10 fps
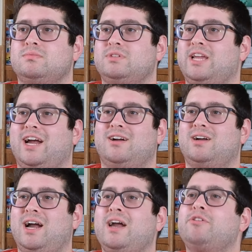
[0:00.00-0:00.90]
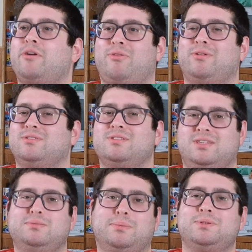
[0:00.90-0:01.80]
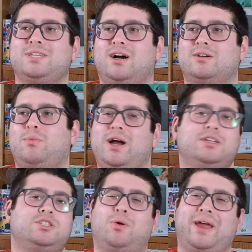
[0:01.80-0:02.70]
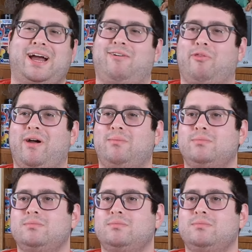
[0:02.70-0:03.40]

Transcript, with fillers: Yeah, I agree with you. These people suck. Why don't hang out with them?